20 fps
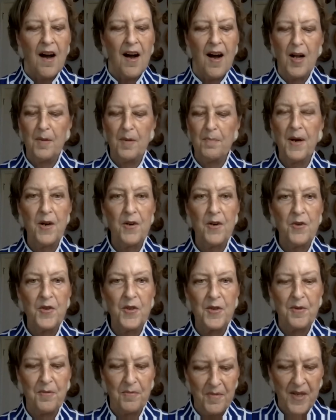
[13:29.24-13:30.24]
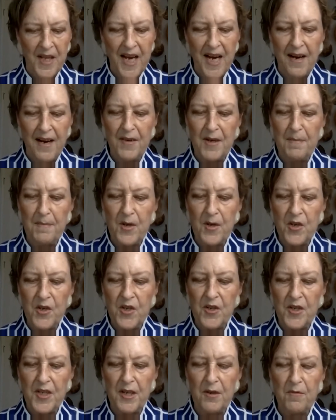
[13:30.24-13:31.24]
All posts will have an
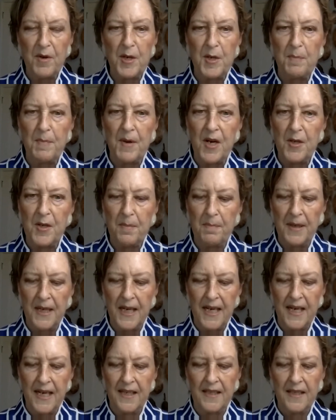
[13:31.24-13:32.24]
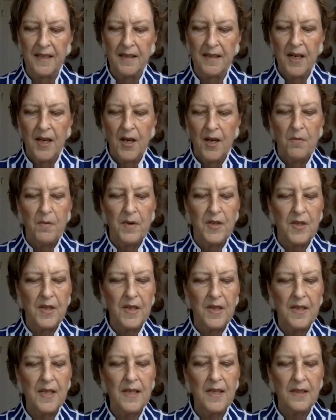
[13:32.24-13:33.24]
emergency response plan with
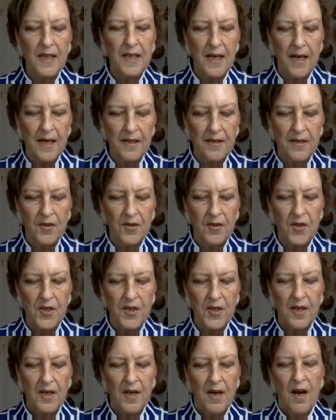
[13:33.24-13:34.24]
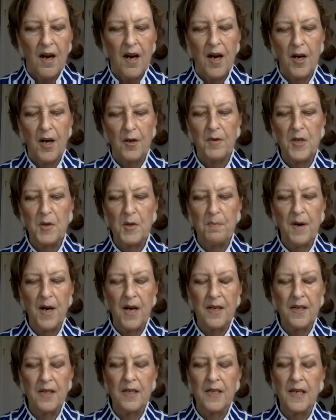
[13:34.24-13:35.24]
detailed guidance on
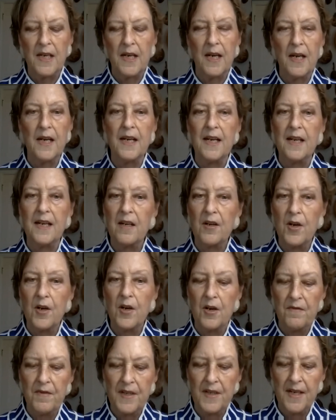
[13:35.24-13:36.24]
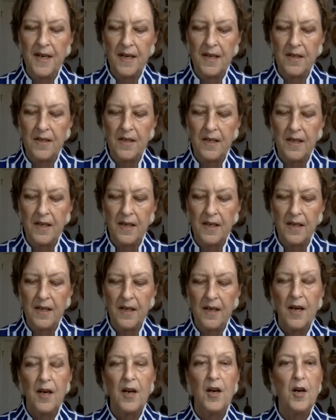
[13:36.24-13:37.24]
responding to any COVID-19
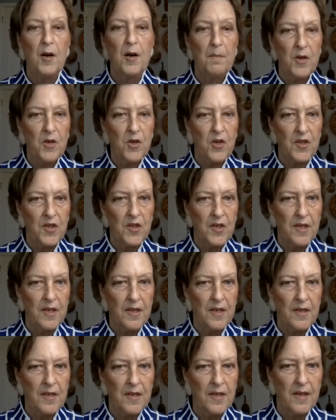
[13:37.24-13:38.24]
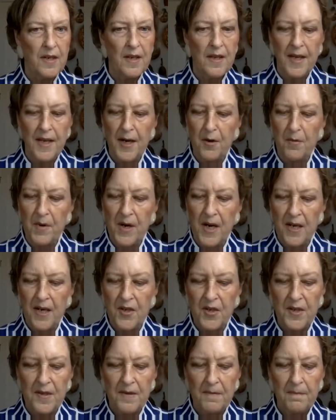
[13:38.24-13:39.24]
emergencies that
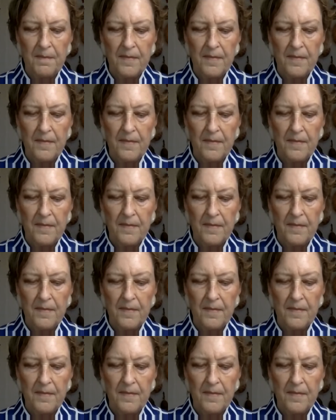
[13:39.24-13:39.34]
arise.